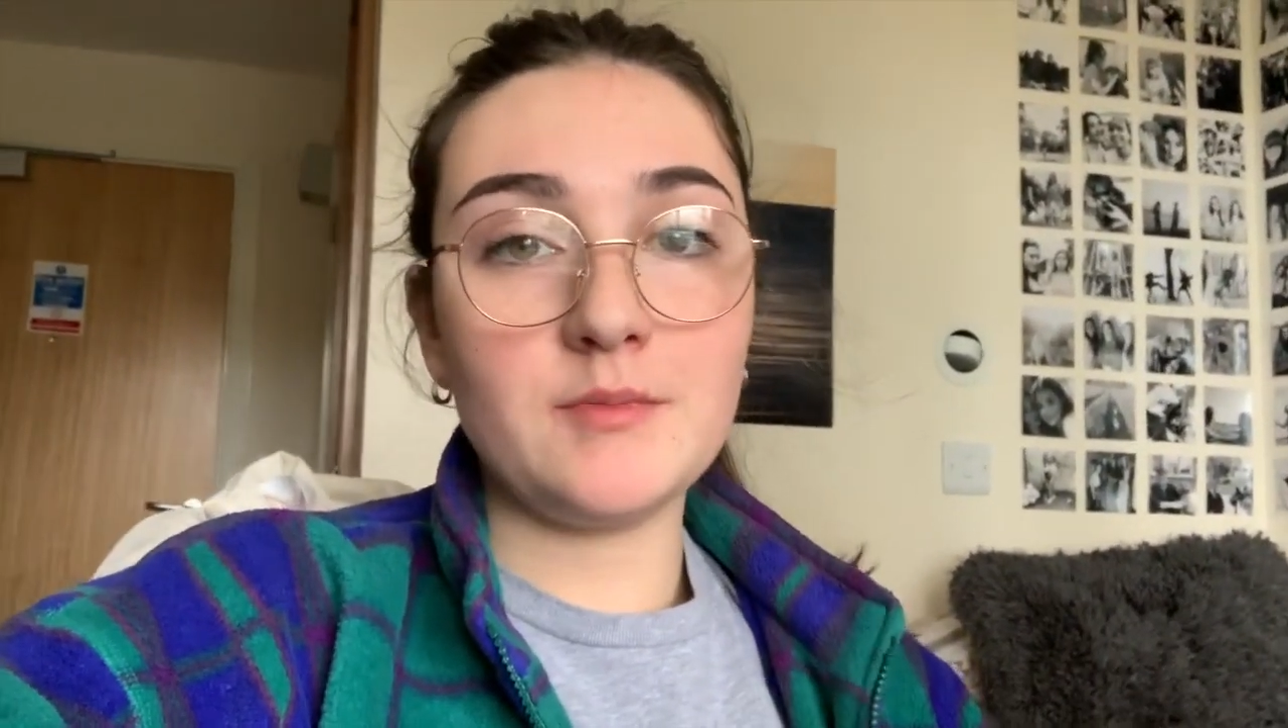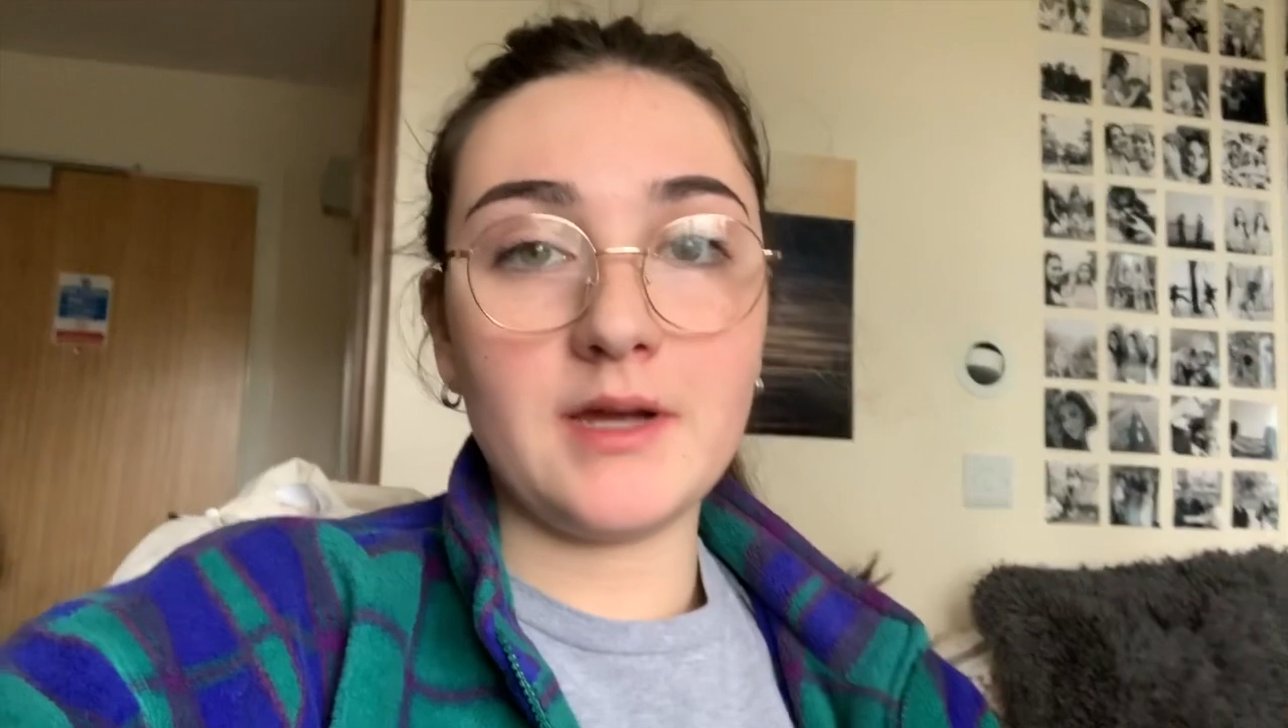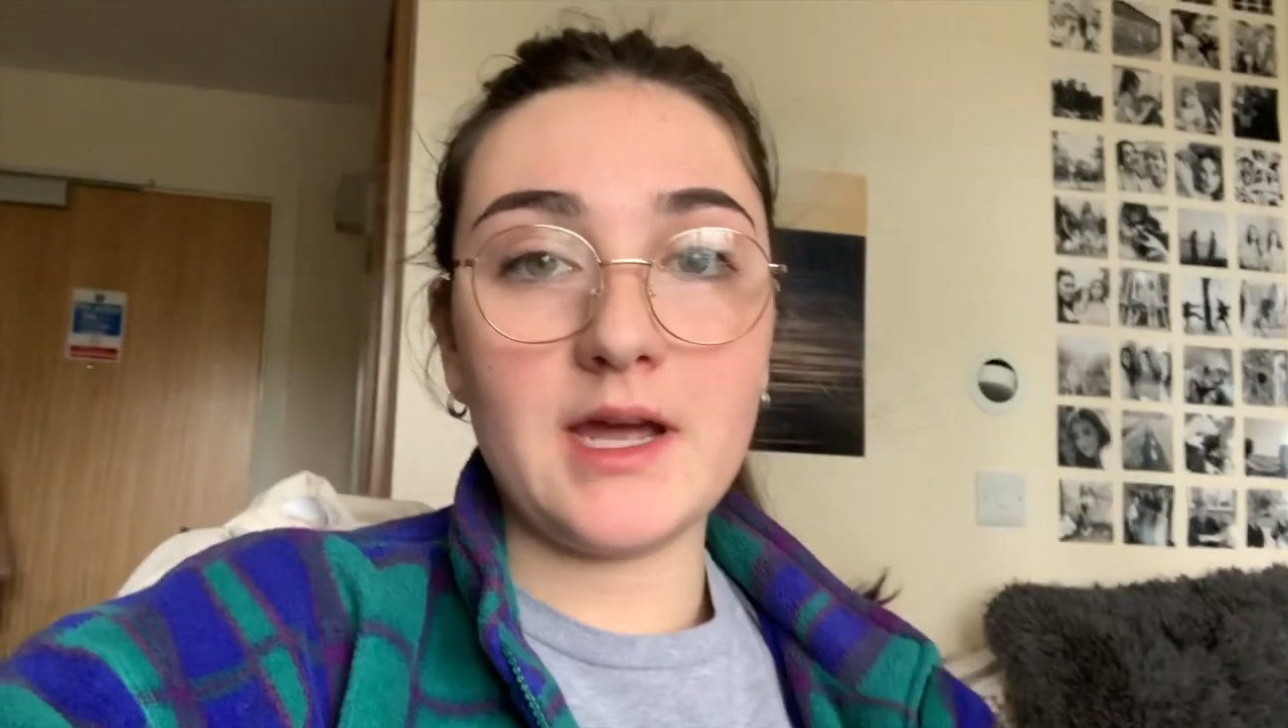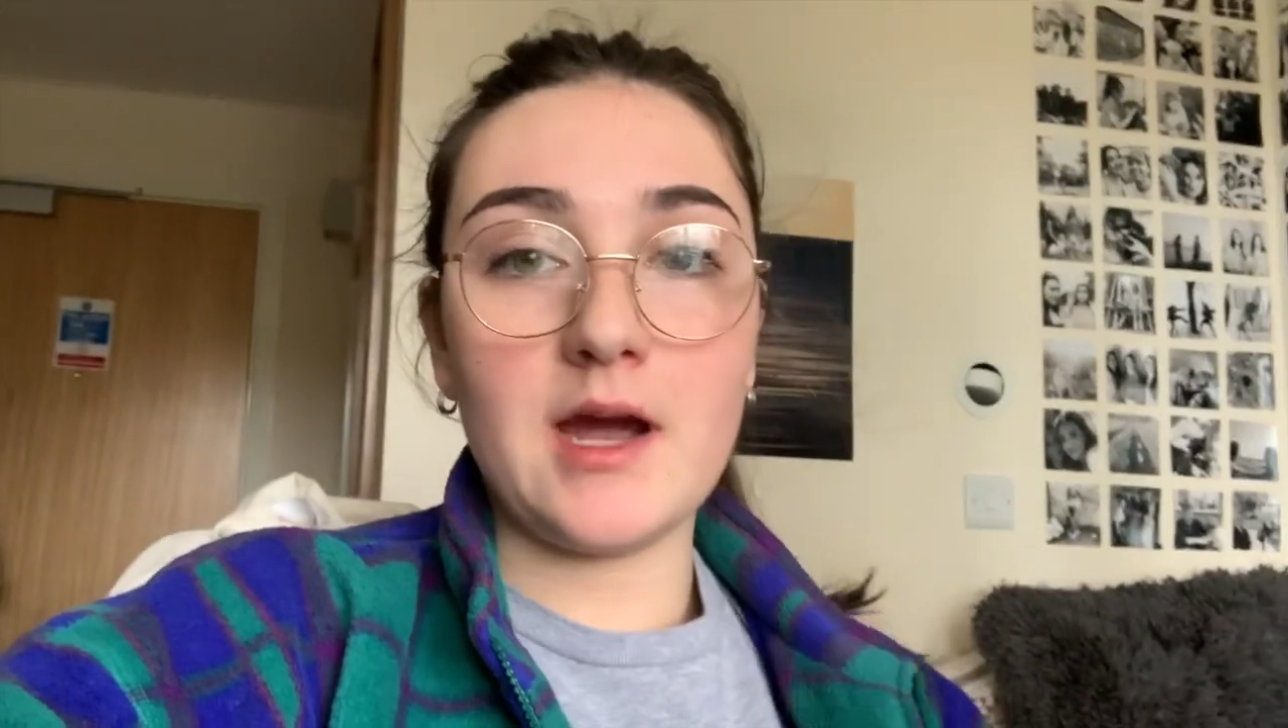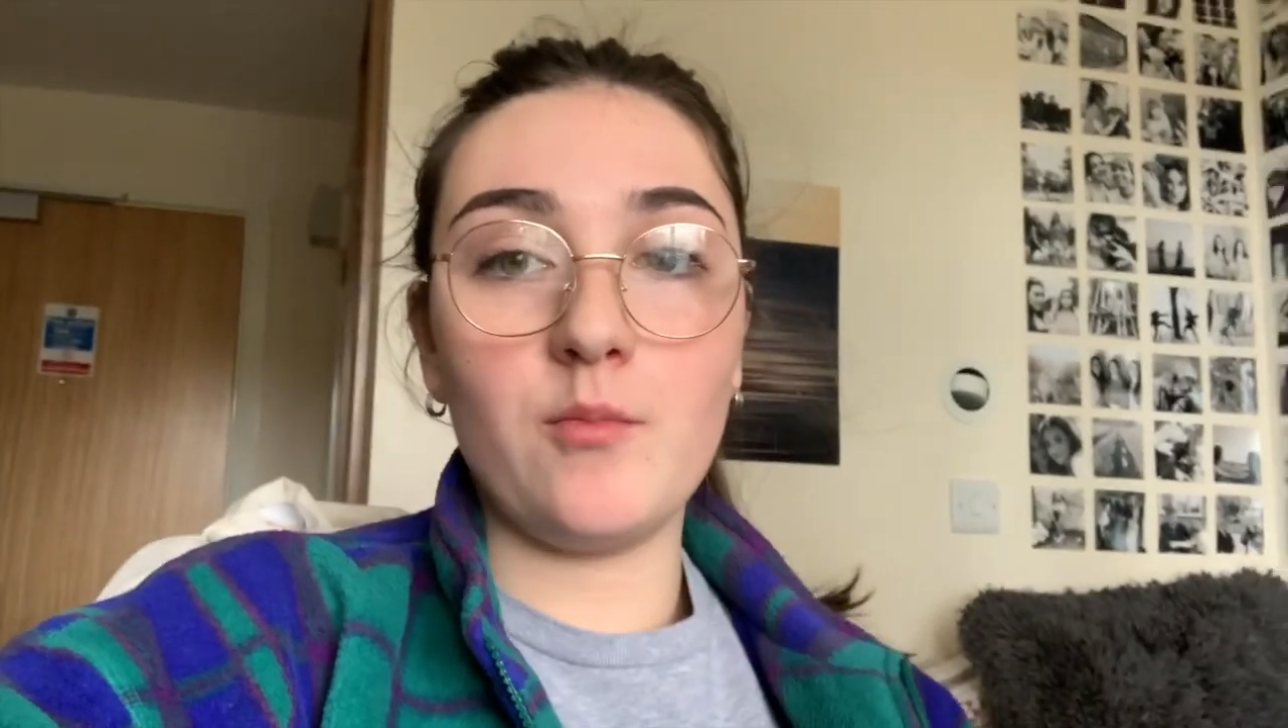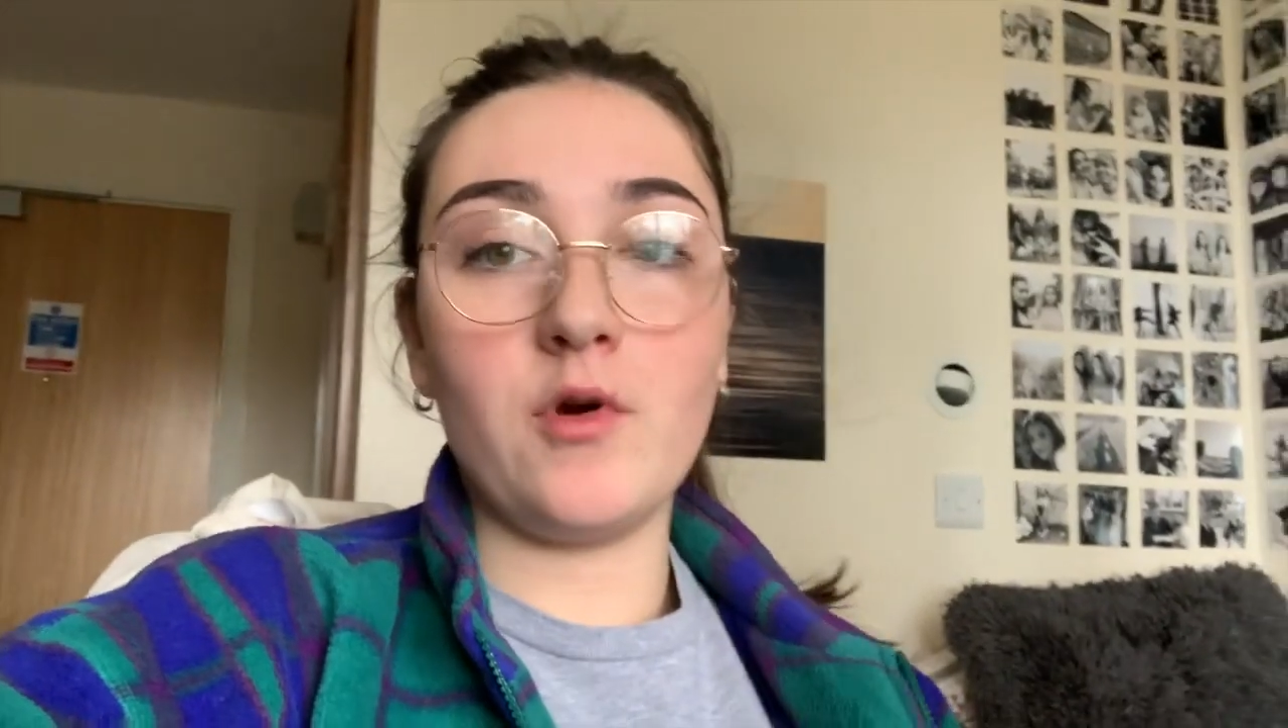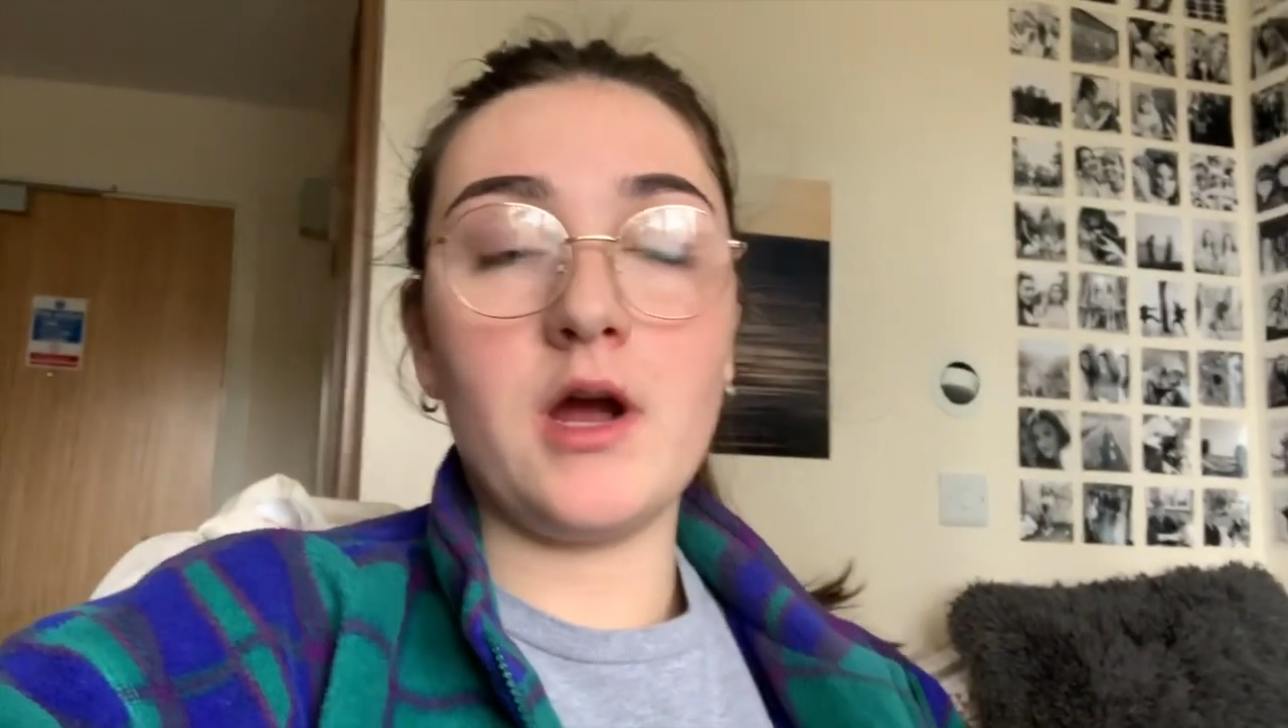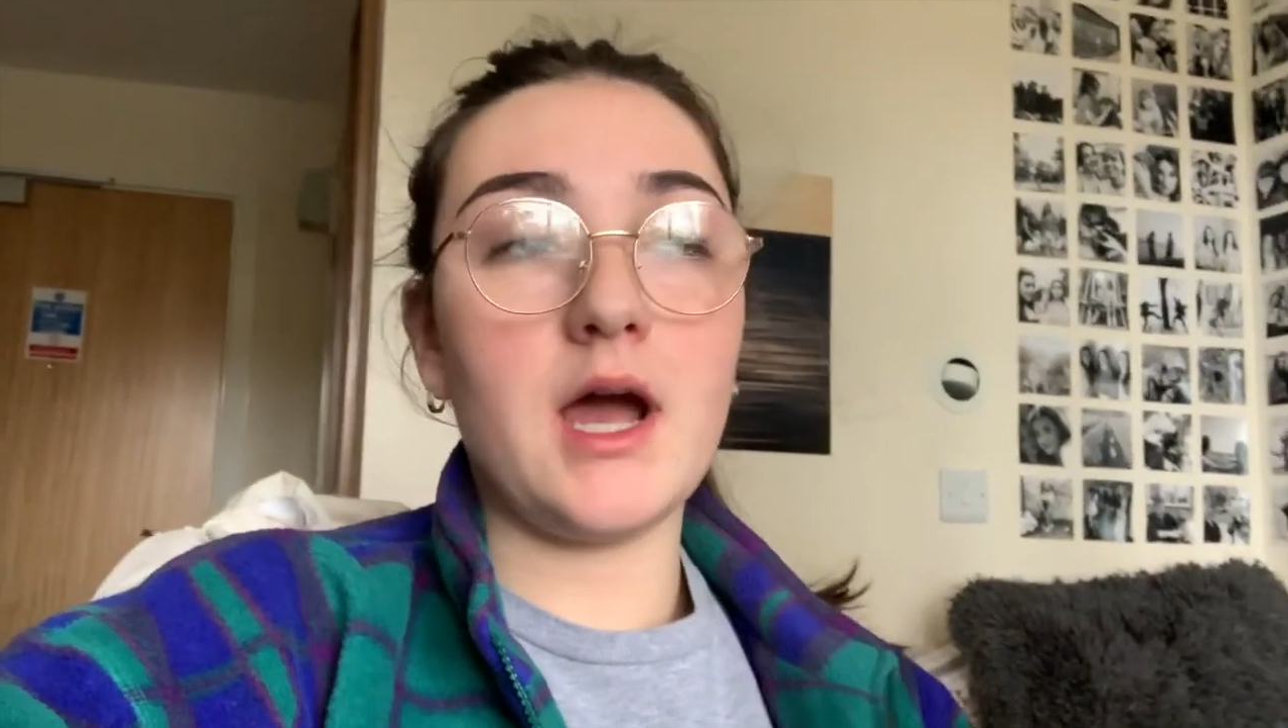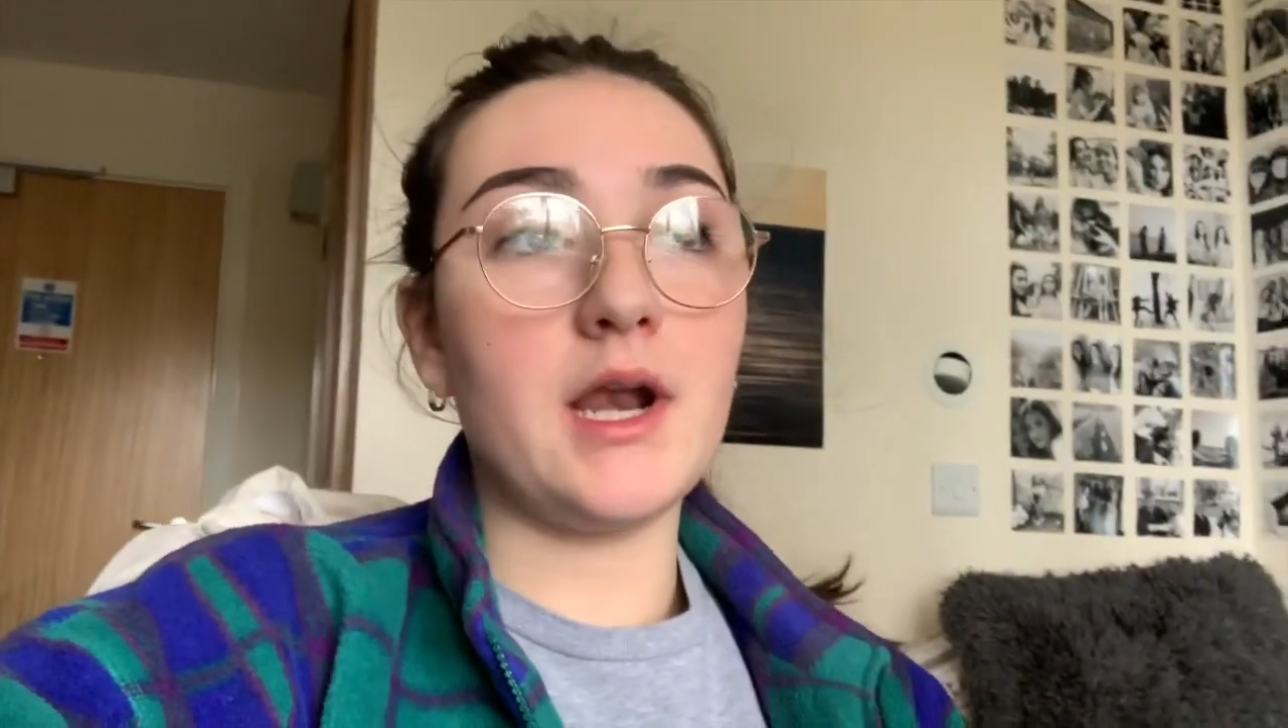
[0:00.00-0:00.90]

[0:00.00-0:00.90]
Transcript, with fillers: my camera